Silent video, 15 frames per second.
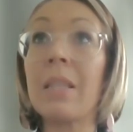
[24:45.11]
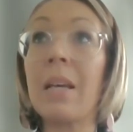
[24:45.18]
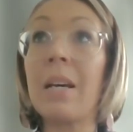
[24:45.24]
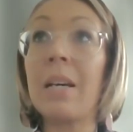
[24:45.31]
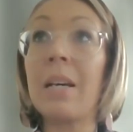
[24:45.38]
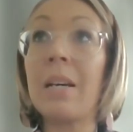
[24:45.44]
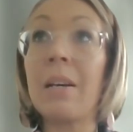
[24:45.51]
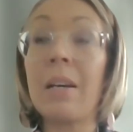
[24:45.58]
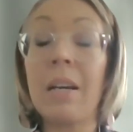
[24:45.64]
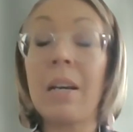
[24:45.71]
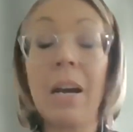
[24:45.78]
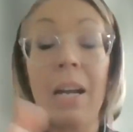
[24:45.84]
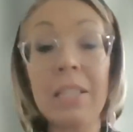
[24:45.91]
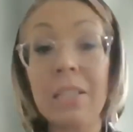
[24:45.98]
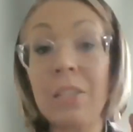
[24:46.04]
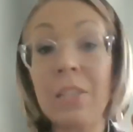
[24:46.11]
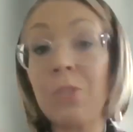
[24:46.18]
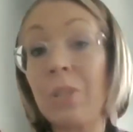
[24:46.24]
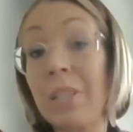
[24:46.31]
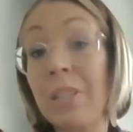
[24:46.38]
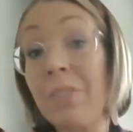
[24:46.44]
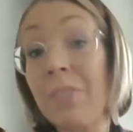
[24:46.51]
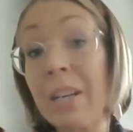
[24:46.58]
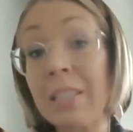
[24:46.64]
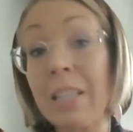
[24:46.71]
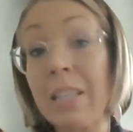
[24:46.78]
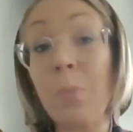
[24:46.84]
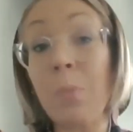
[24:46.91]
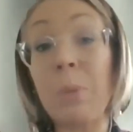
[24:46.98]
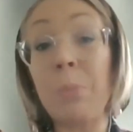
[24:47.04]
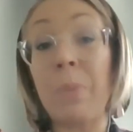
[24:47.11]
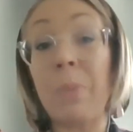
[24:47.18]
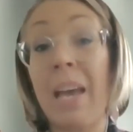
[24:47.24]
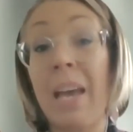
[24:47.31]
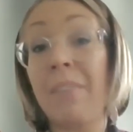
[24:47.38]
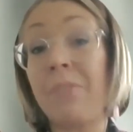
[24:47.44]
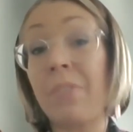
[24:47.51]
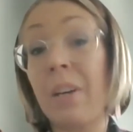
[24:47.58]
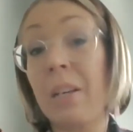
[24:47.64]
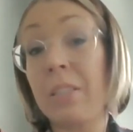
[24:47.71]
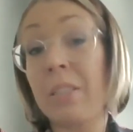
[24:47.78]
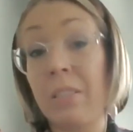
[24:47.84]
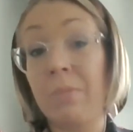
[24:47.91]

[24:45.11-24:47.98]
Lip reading: Alice and Olivia that will have a